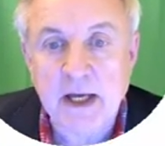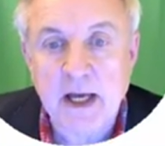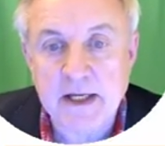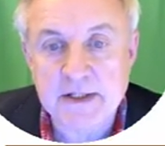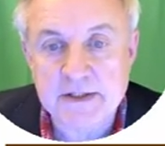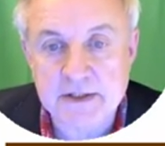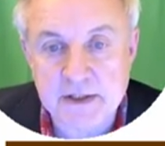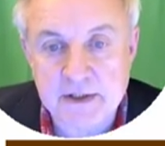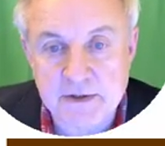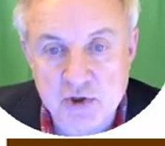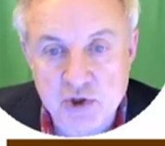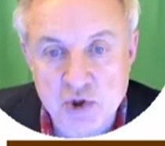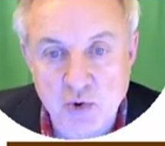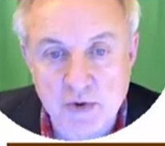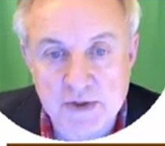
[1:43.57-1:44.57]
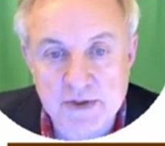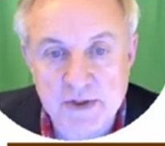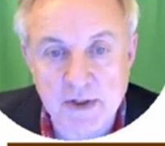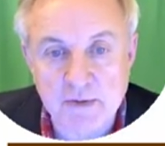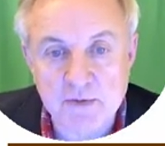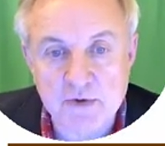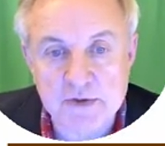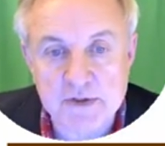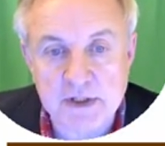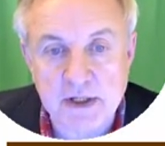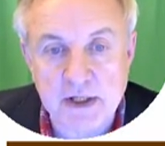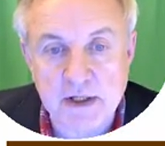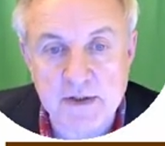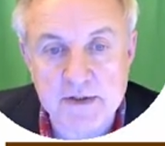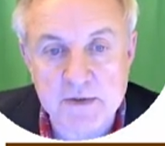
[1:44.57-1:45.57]
as it did in the short term. You see
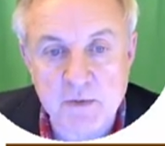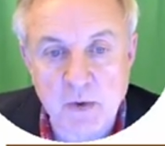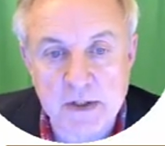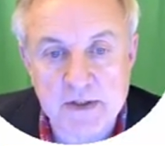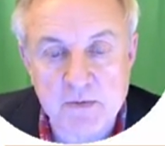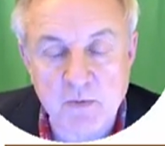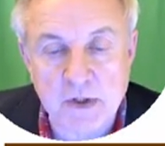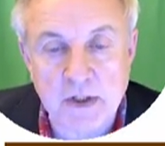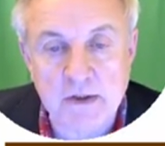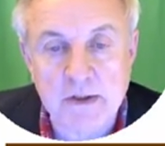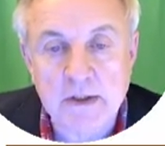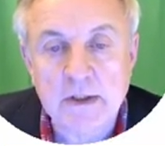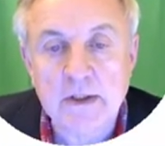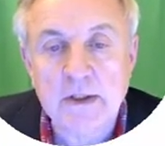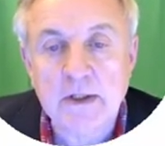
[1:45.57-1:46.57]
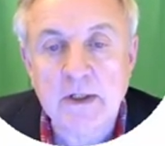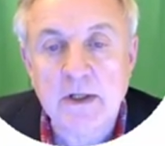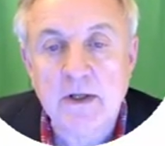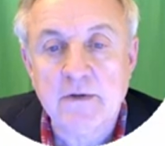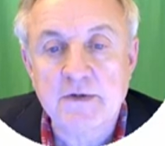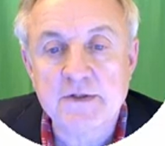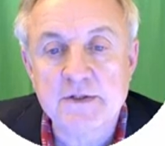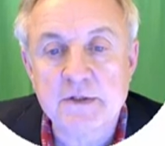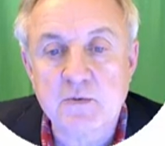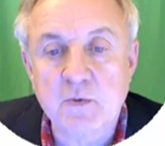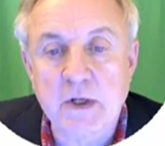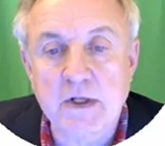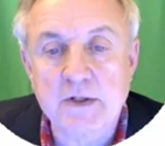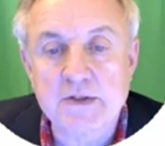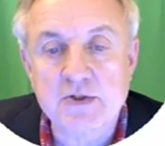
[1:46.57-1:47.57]
here's this is a
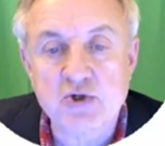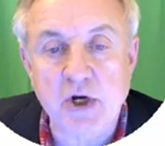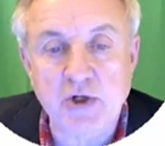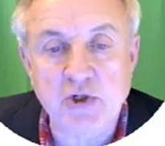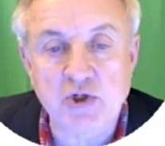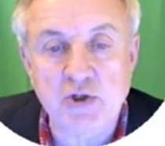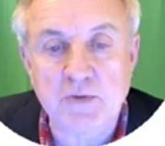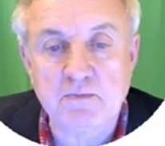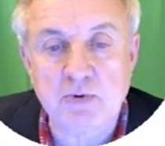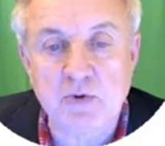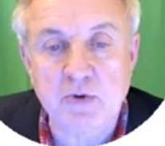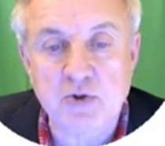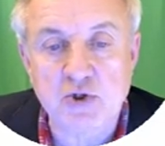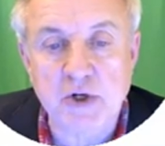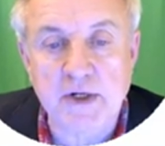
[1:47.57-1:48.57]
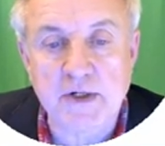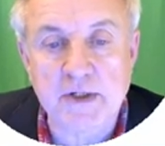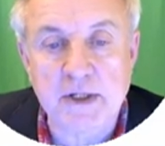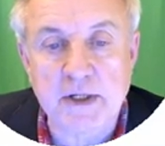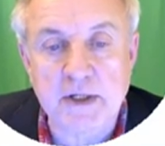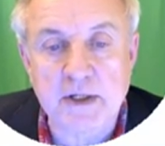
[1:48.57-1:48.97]
well-structured bull trend here.